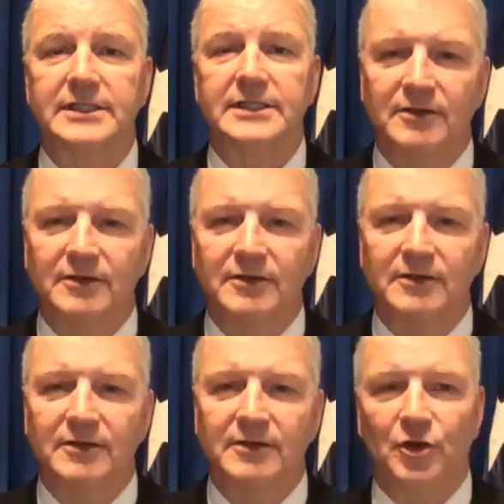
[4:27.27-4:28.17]
from
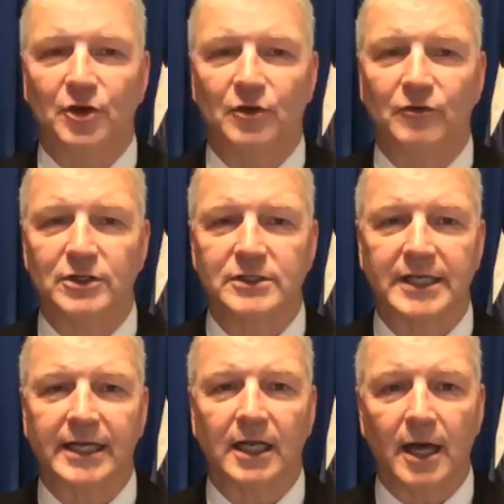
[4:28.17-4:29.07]
Texas Tech
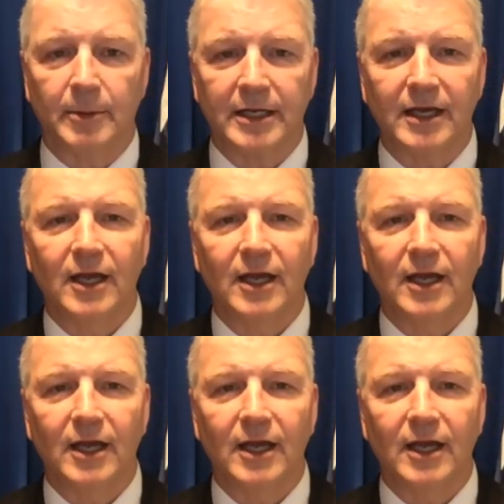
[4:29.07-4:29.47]
University in Lubbock,